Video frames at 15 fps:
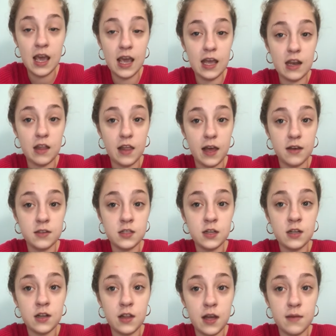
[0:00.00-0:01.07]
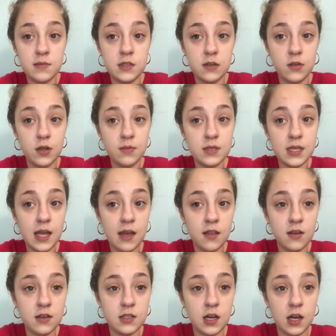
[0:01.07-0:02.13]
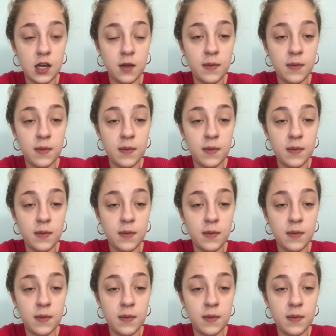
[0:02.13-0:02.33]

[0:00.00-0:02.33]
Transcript: It allows our club to group together and talk